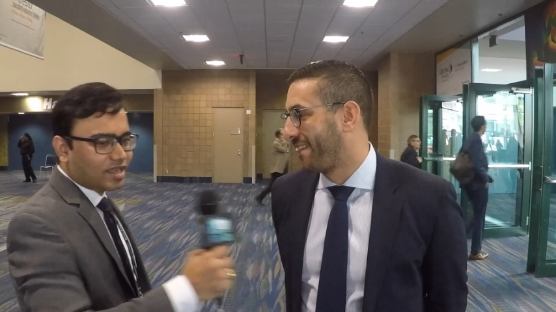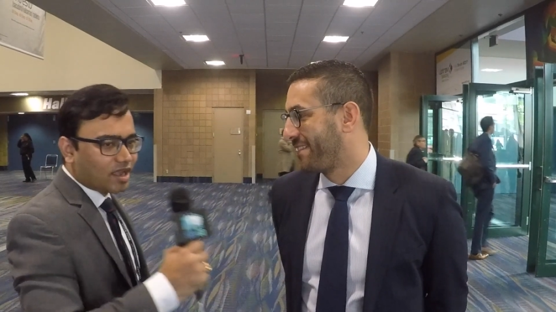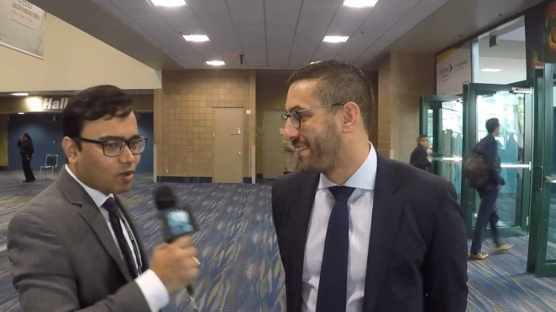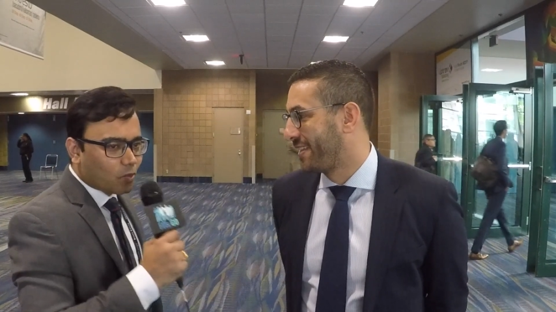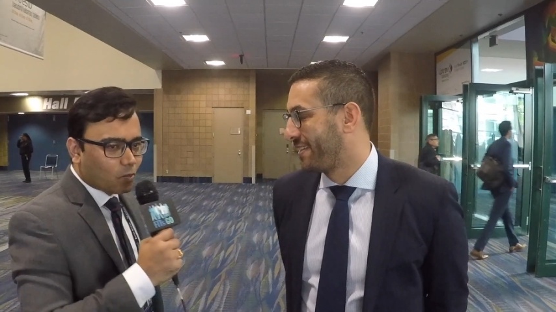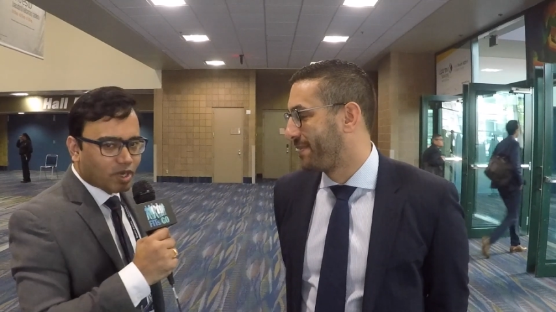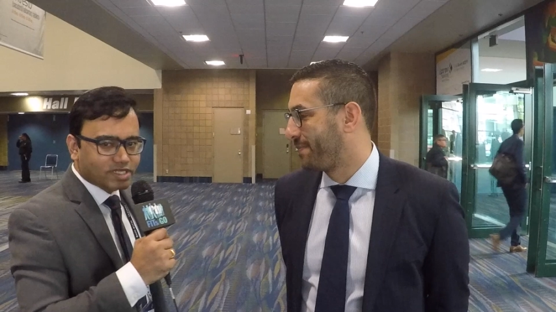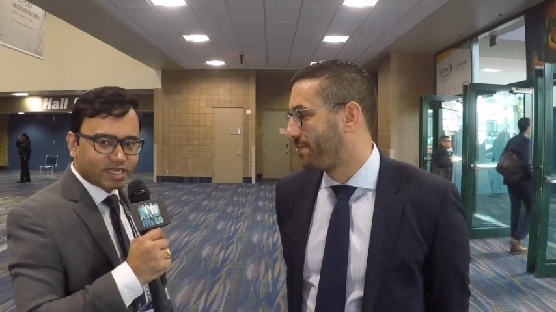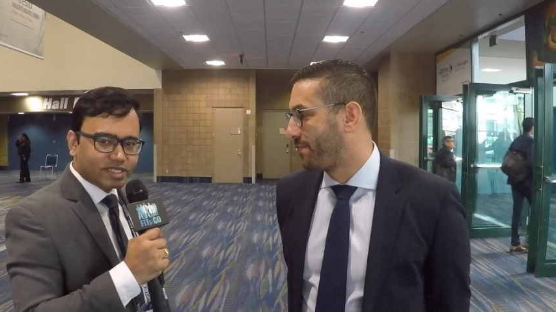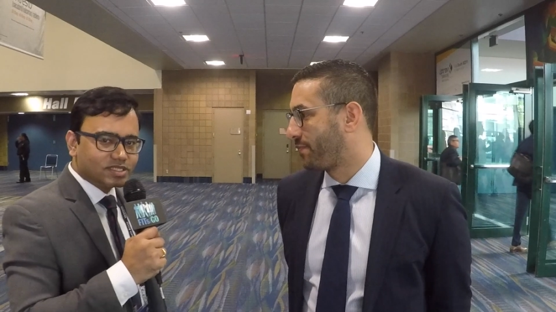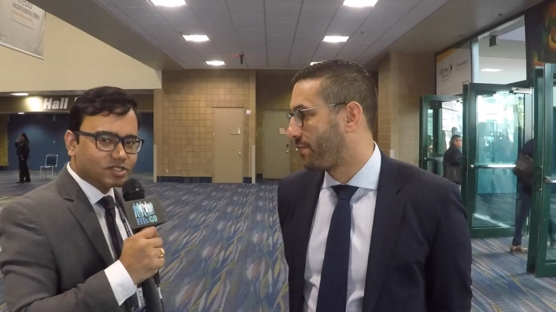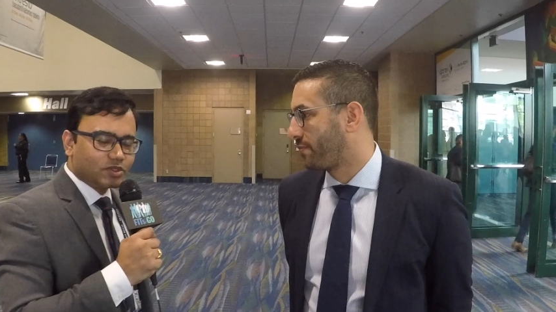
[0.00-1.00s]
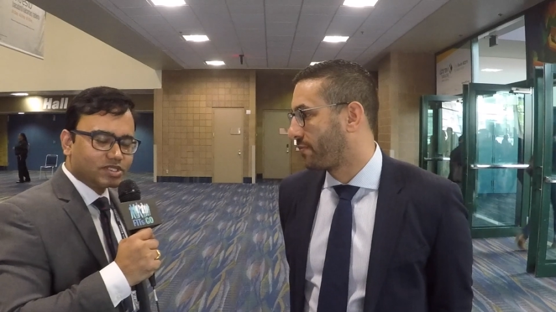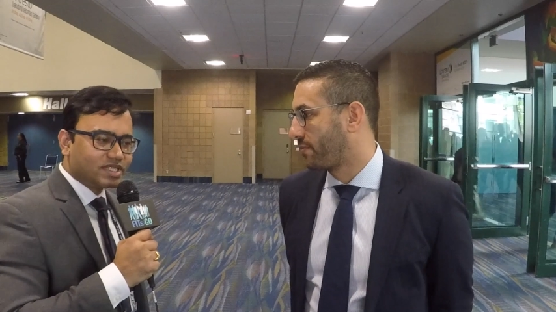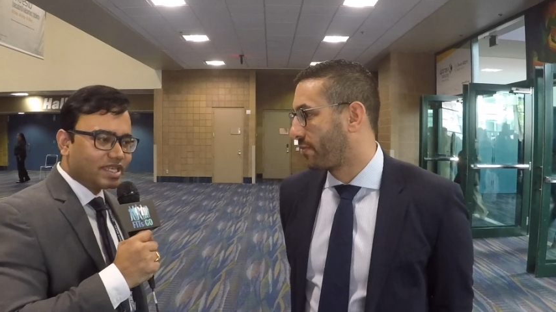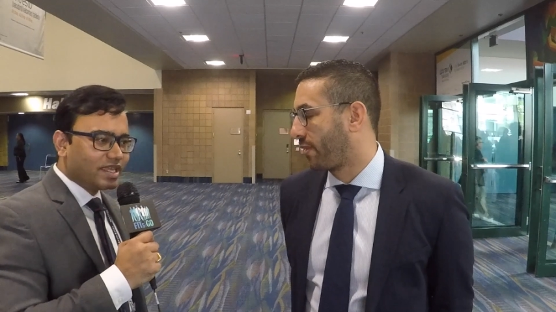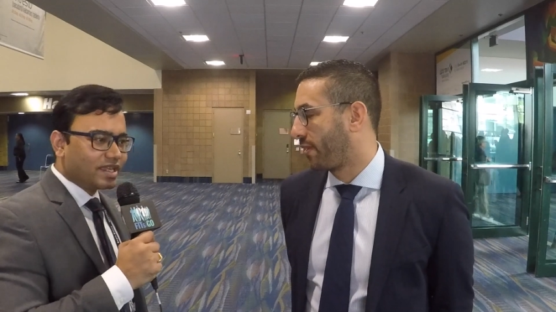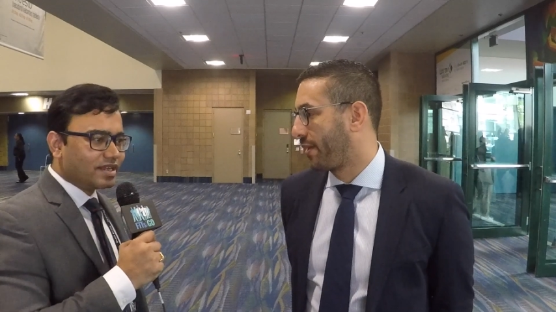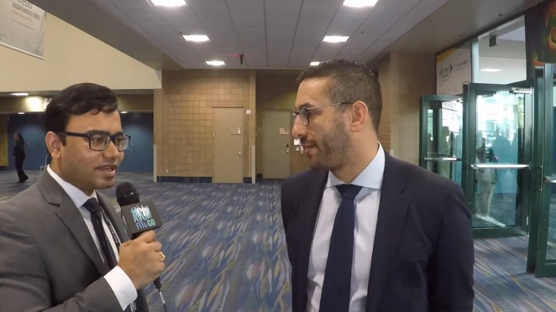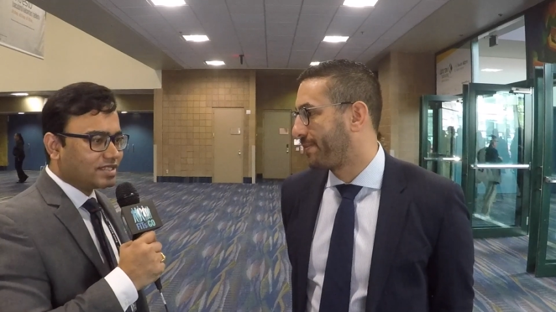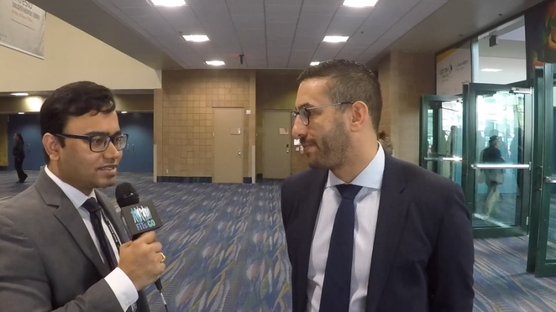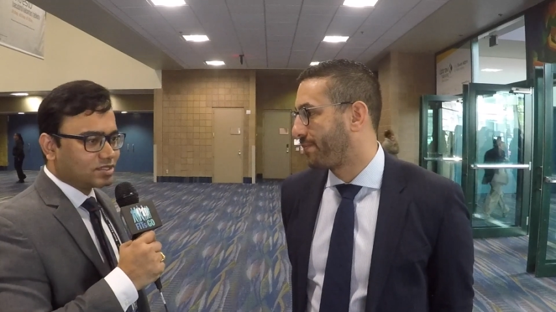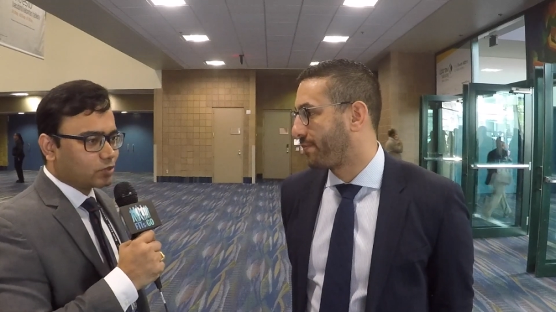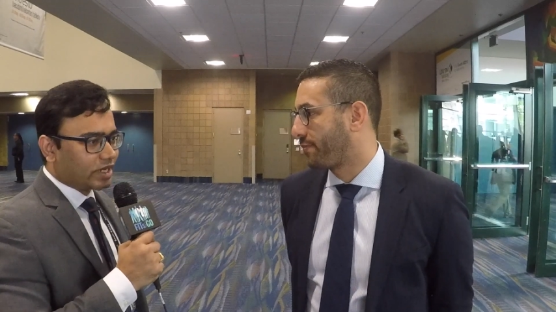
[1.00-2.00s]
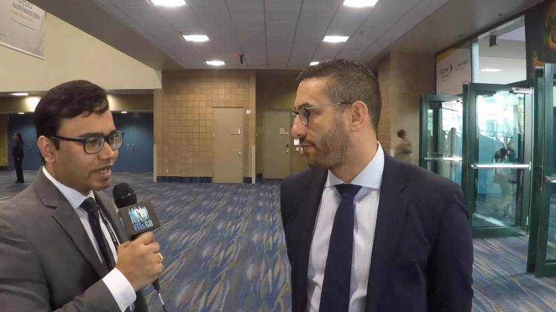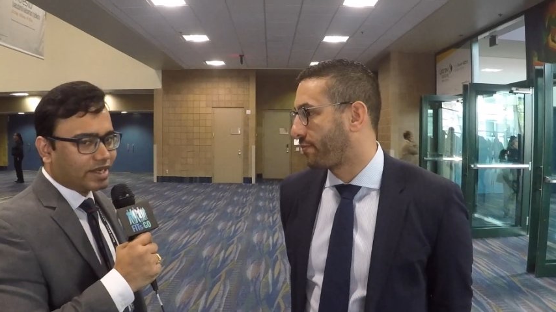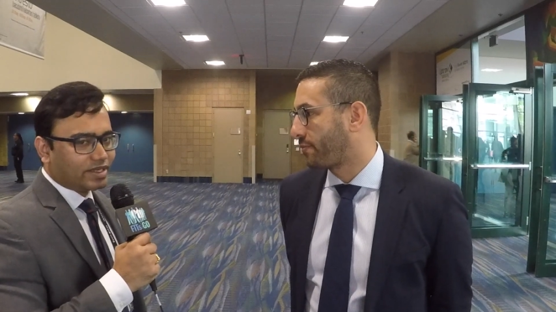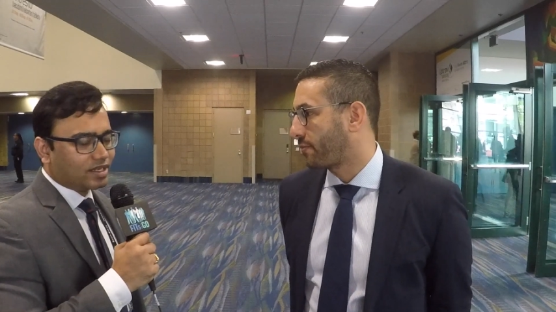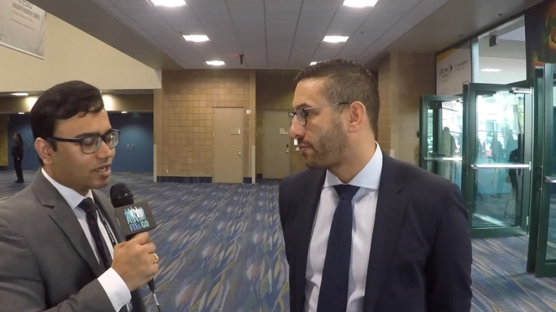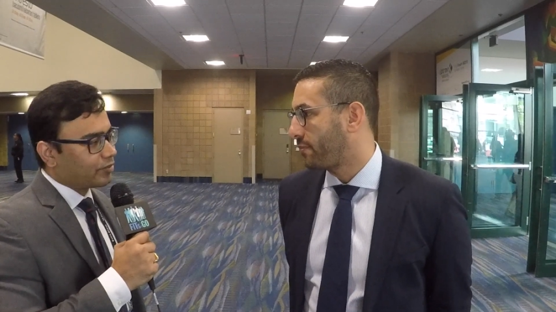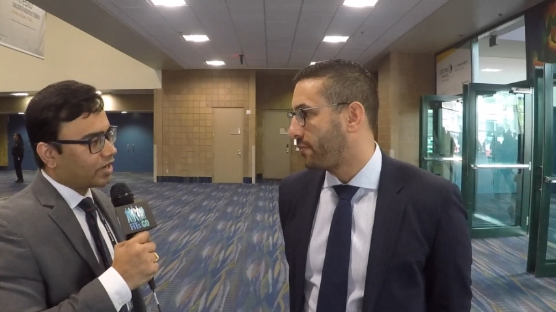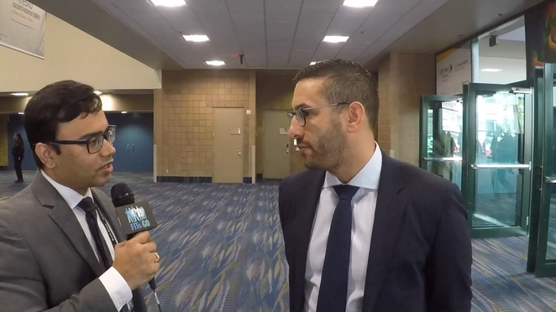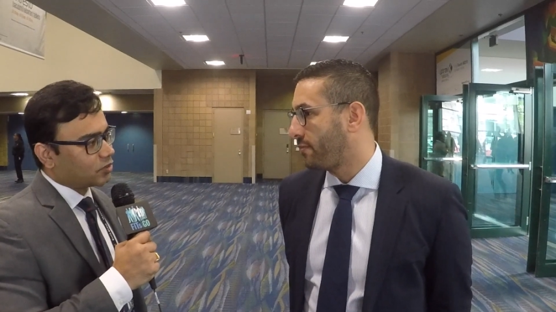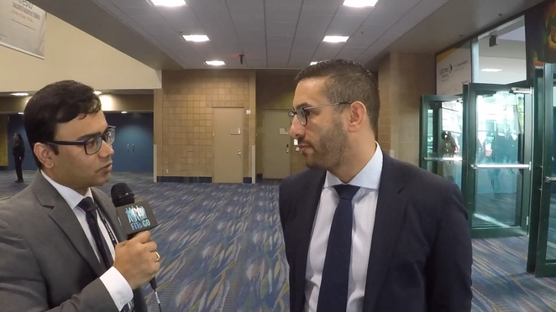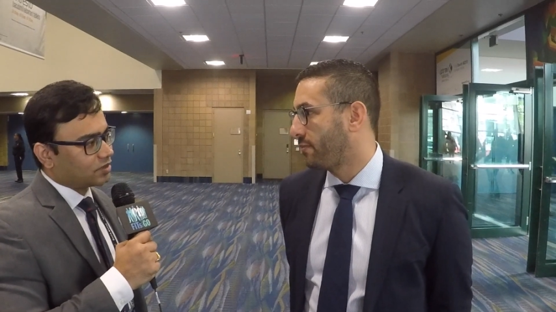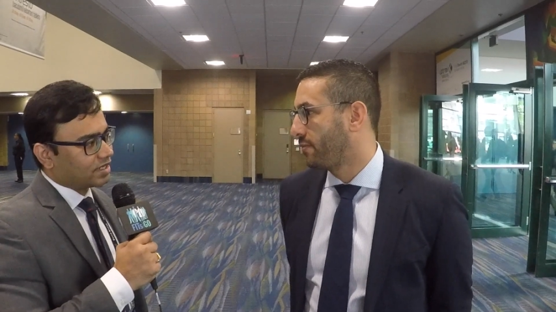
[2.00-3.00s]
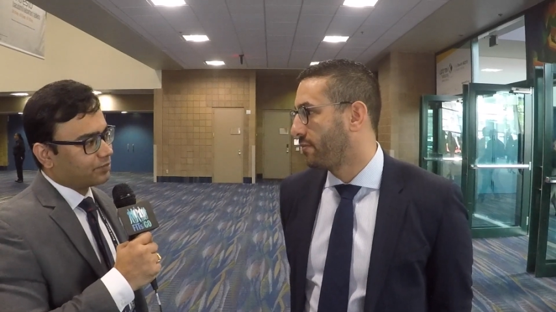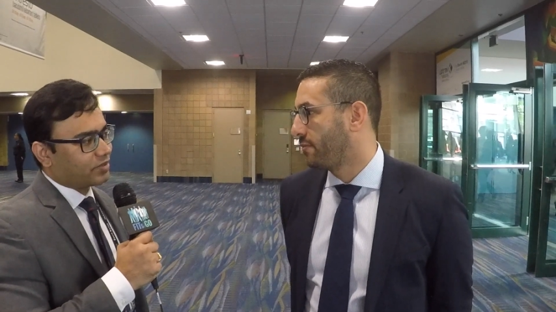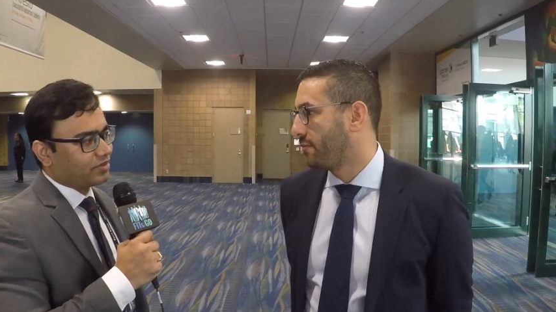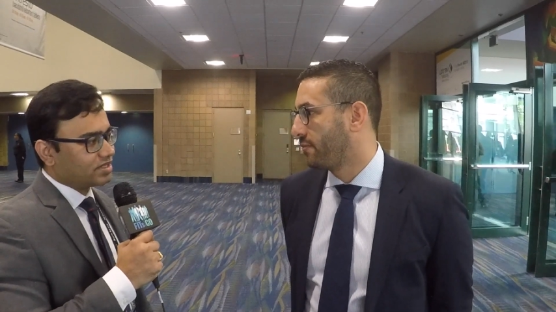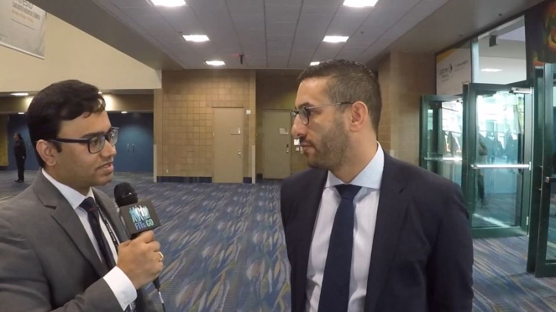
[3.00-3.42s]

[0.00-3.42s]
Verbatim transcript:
Speaker 1: What changes do you see in ACC 2019 compared to the previous